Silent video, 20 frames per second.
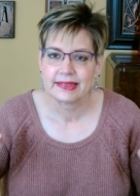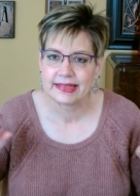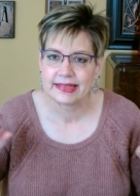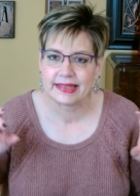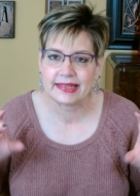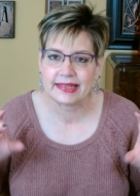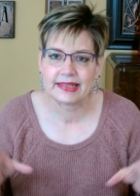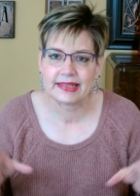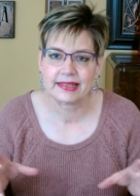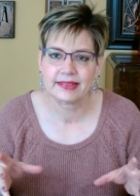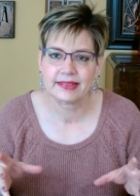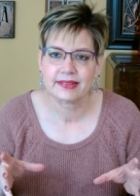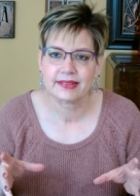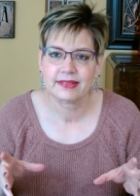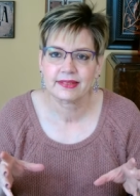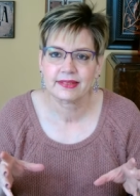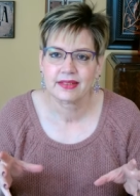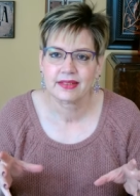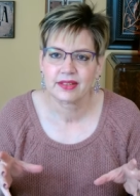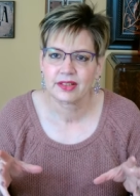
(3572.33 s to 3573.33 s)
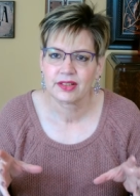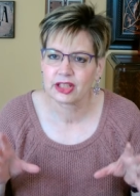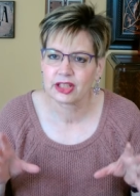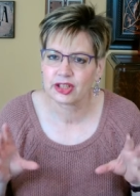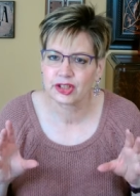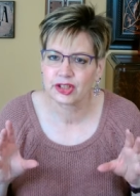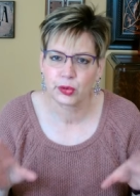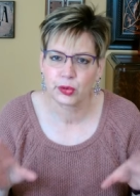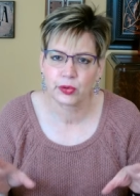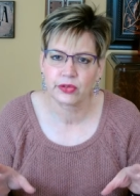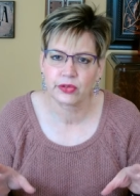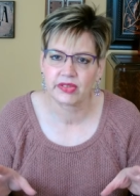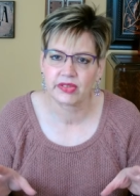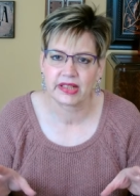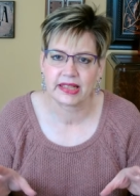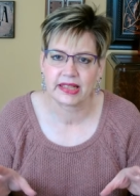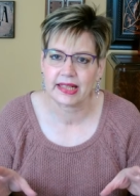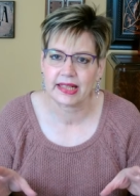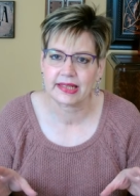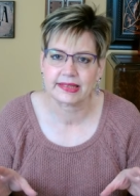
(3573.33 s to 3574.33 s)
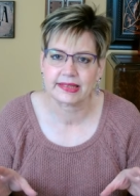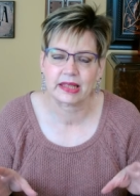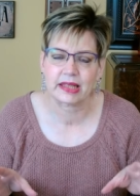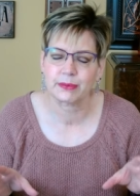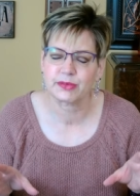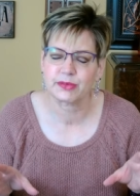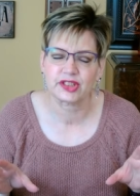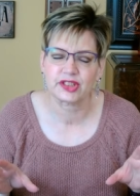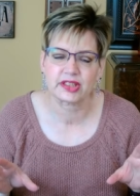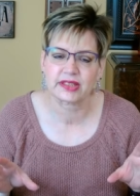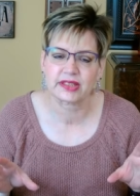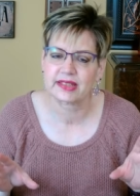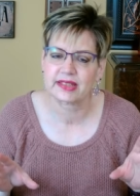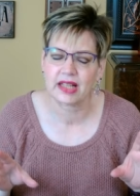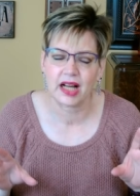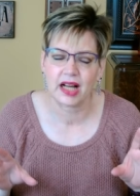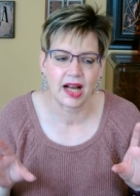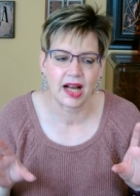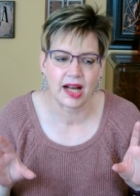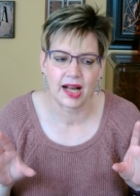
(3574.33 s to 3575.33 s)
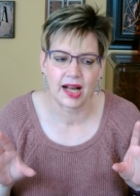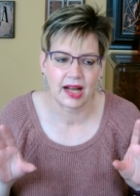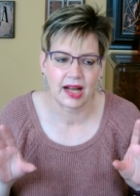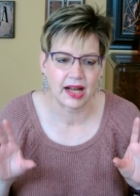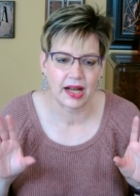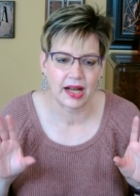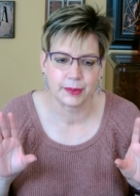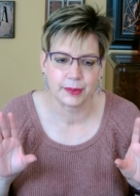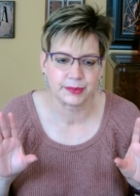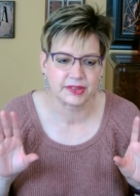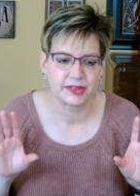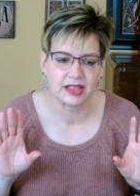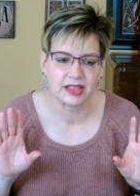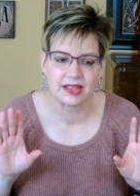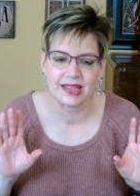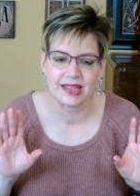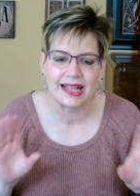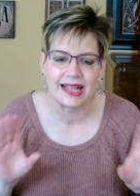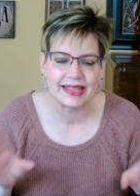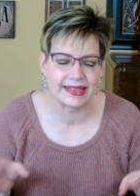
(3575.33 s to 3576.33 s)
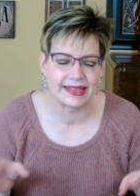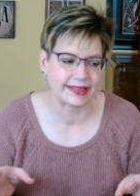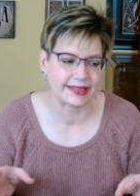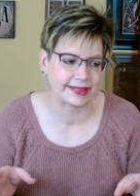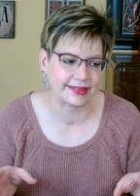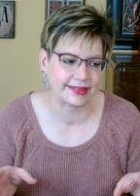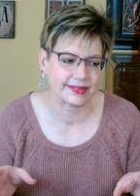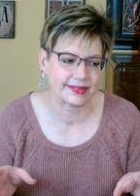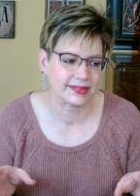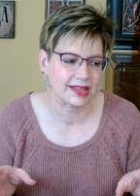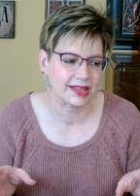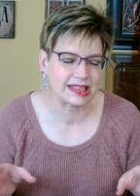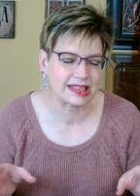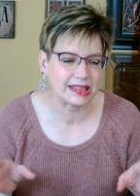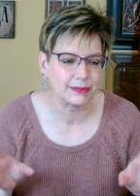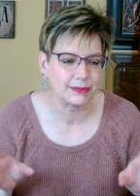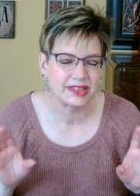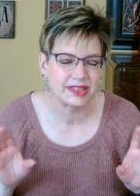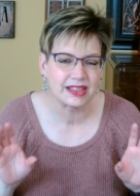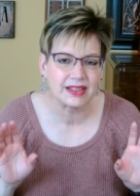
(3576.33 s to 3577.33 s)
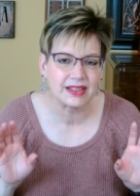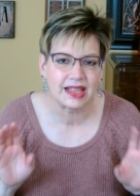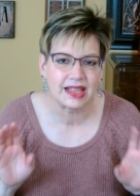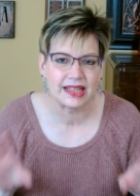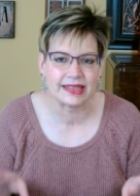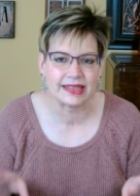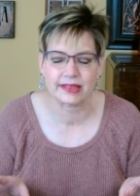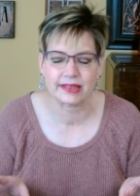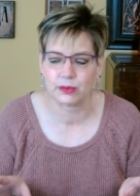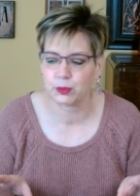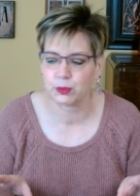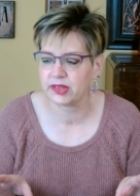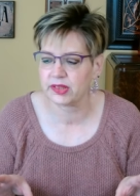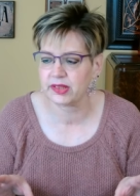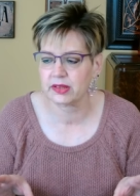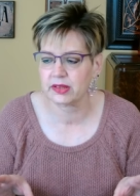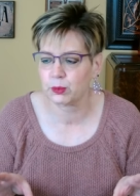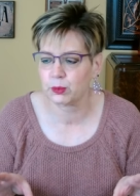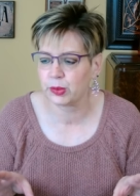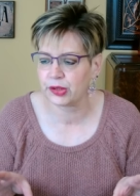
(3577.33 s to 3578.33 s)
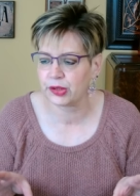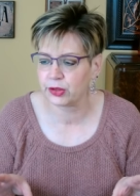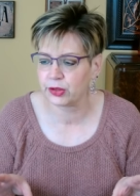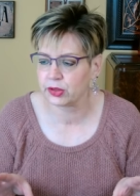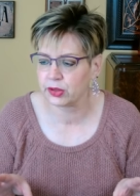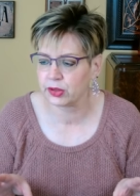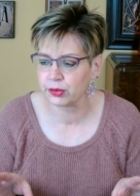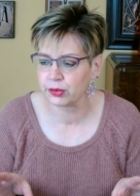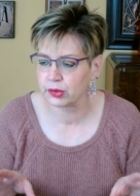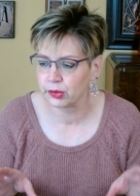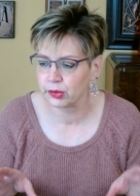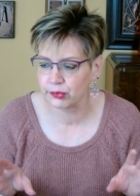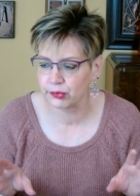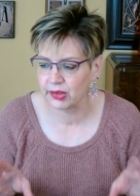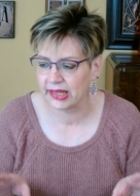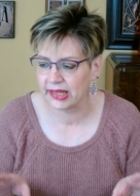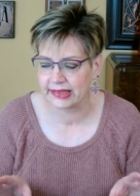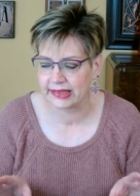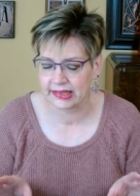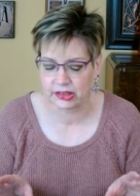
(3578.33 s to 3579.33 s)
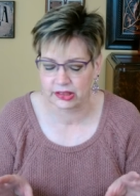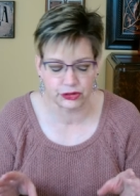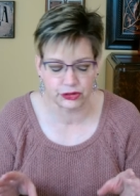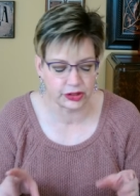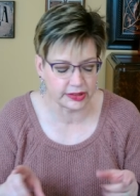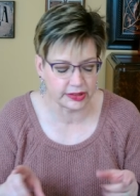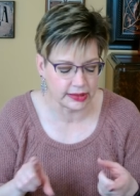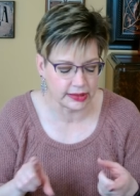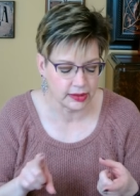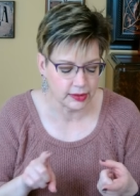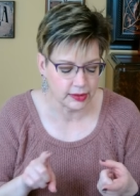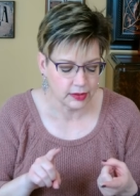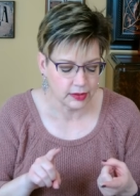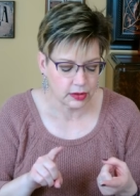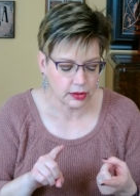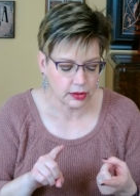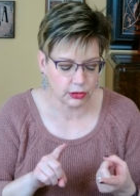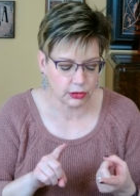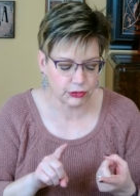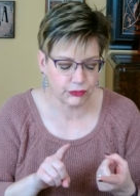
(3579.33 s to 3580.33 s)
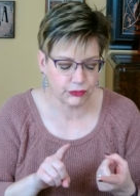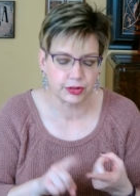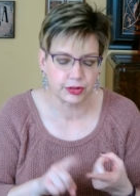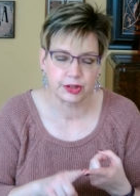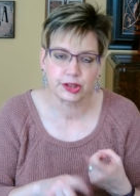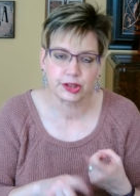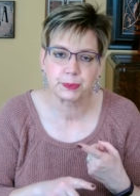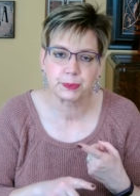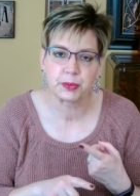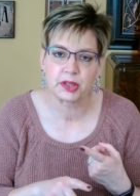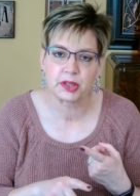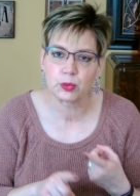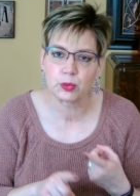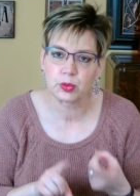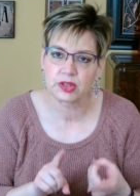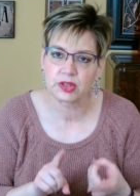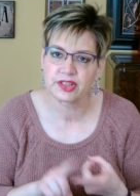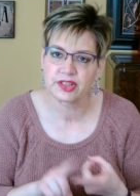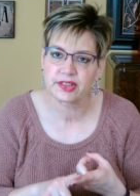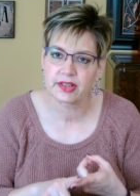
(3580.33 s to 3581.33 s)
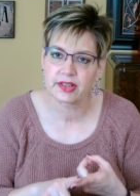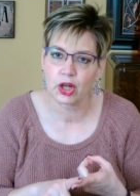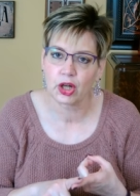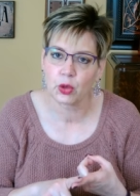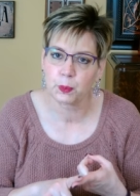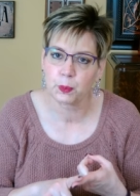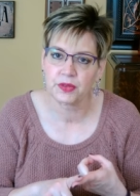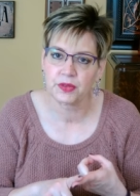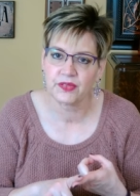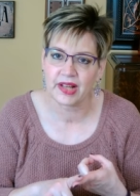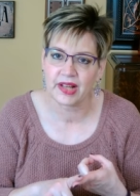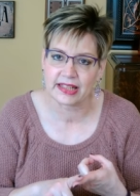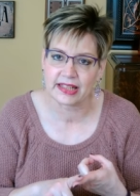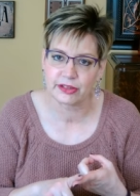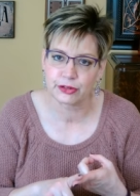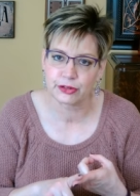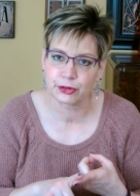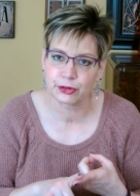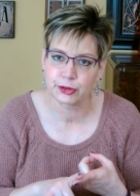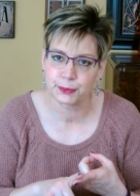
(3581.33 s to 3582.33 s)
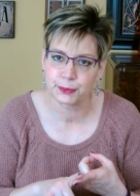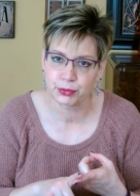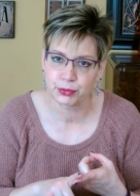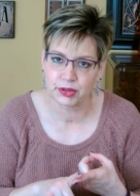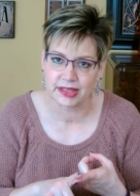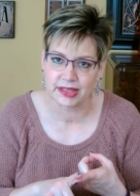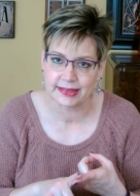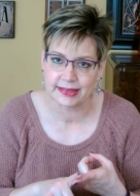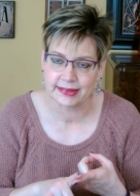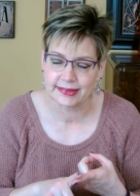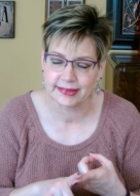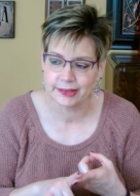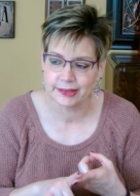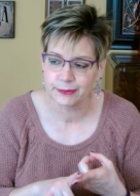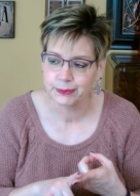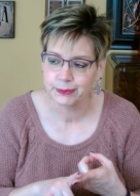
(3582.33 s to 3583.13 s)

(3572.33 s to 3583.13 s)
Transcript: in the story. And I'm just, I'm delighted. I am delighted with, with her writing. She, her first book was The Hope of Azure Springs.